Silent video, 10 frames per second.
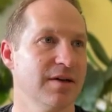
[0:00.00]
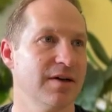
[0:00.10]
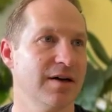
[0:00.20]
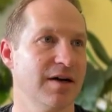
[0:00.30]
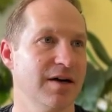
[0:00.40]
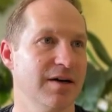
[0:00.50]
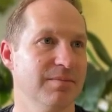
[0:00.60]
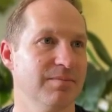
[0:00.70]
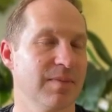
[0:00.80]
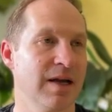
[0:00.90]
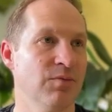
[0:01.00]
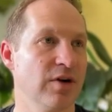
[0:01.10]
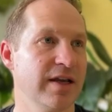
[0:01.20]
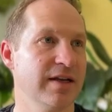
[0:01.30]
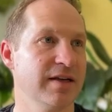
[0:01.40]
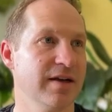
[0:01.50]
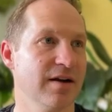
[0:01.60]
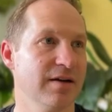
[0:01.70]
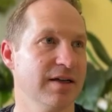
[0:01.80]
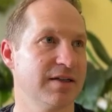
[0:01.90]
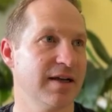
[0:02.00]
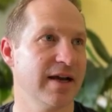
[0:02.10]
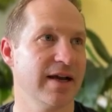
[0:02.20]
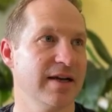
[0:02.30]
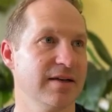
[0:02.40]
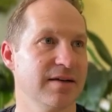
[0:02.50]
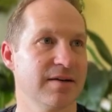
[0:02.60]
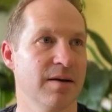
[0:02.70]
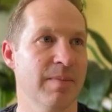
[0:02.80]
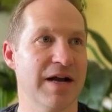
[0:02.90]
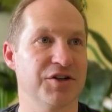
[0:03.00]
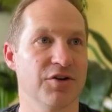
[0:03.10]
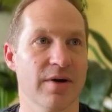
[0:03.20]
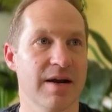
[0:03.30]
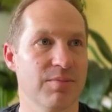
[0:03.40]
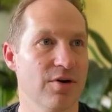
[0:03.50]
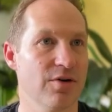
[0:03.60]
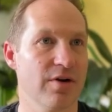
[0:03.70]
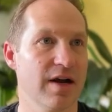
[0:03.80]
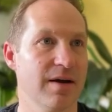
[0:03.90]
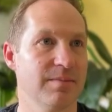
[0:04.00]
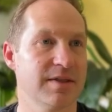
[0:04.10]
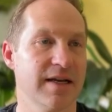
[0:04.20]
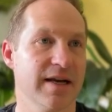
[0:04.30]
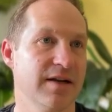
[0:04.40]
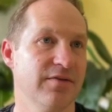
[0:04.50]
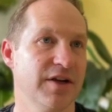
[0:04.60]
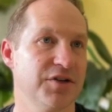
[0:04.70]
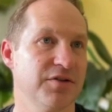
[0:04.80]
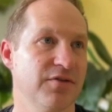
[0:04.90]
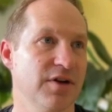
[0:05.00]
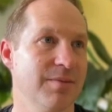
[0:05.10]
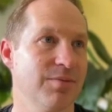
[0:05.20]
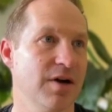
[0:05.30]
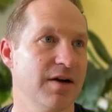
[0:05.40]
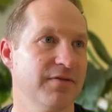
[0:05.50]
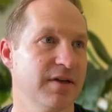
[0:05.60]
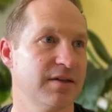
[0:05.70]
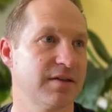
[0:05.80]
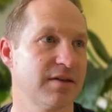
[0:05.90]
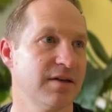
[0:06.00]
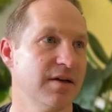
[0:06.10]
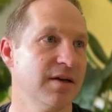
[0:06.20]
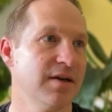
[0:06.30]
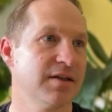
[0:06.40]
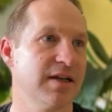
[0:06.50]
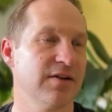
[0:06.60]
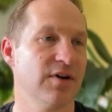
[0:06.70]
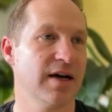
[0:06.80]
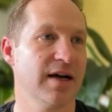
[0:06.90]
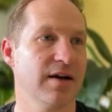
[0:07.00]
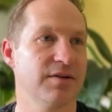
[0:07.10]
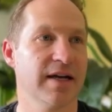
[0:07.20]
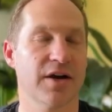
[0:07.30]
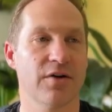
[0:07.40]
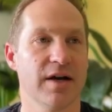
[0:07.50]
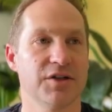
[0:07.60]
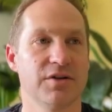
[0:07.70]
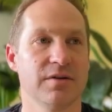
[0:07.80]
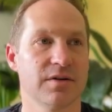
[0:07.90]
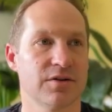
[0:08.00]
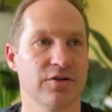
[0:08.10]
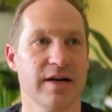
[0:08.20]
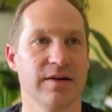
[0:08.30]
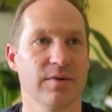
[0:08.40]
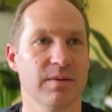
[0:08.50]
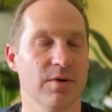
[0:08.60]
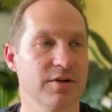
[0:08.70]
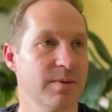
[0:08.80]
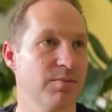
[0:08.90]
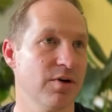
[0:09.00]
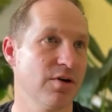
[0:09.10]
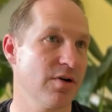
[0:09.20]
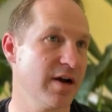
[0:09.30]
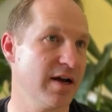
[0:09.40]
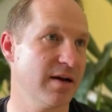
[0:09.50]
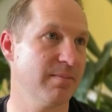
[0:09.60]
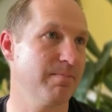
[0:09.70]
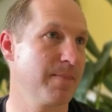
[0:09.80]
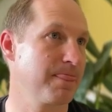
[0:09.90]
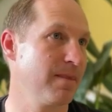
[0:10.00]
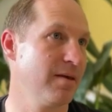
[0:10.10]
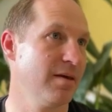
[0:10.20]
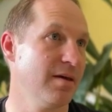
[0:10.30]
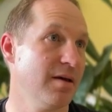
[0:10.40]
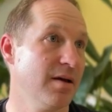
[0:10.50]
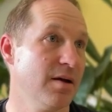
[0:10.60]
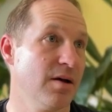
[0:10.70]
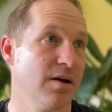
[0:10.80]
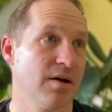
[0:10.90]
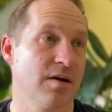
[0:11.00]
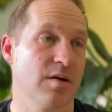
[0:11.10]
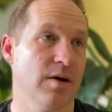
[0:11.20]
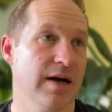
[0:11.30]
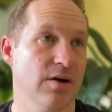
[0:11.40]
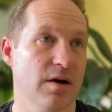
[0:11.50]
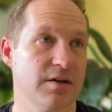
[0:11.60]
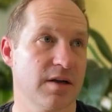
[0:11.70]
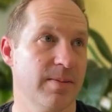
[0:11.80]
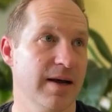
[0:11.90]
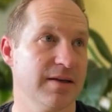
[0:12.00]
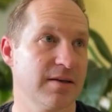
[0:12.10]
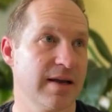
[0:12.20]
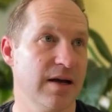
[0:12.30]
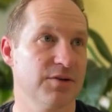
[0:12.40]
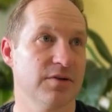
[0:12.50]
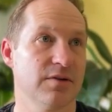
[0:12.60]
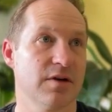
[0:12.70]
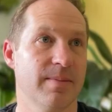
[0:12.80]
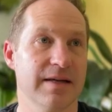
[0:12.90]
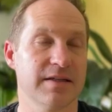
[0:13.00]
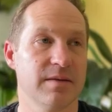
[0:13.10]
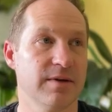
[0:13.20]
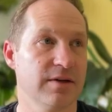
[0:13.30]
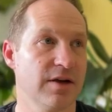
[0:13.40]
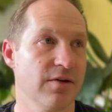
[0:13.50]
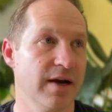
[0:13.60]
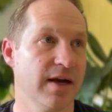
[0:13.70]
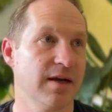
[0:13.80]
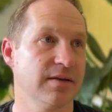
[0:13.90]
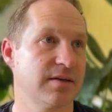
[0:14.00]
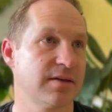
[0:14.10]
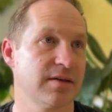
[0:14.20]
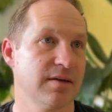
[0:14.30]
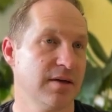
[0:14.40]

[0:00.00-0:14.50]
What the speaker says: I'm looking in here and it's saying Imagine Grant Program, Tech Innovation for Nonprofits, State of Ohio Tech Cred Training Reimbursement Program, Ohio Arts Council, Capacity Building Grants.